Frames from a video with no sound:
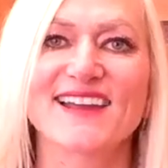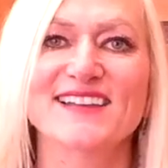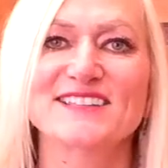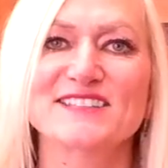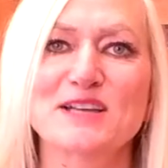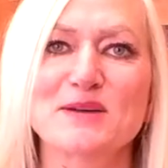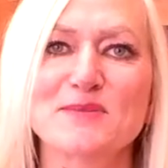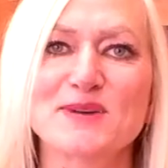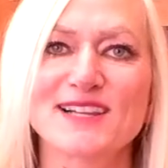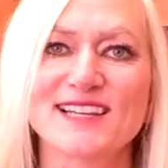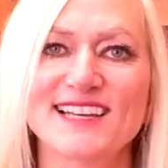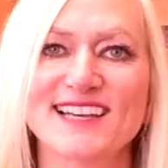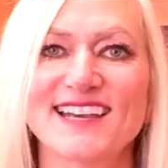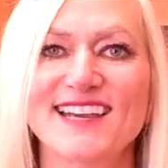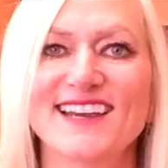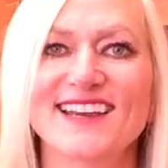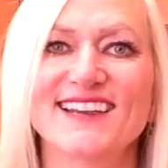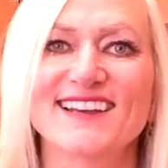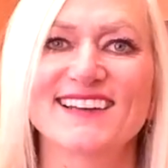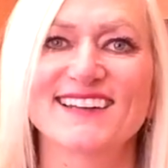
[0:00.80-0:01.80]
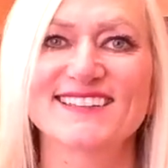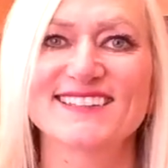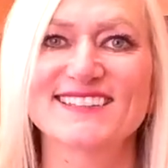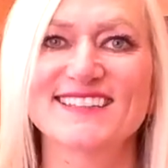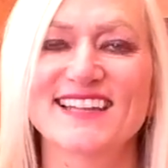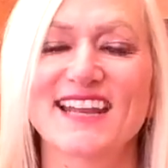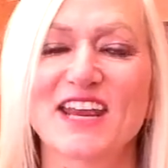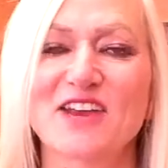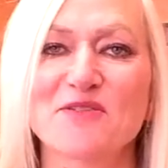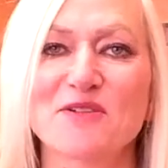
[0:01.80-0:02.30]
it's Emily.
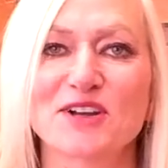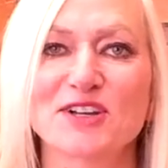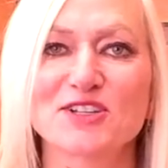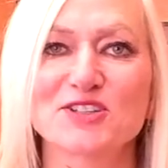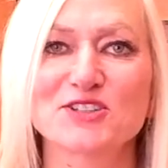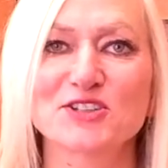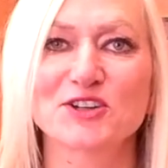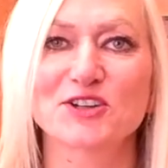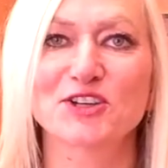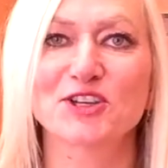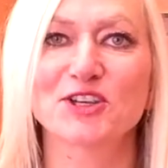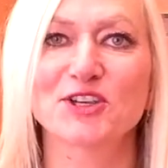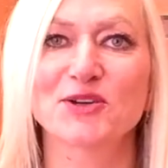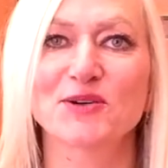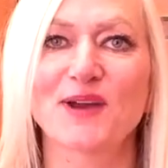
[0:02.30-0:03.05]
Today I want to show you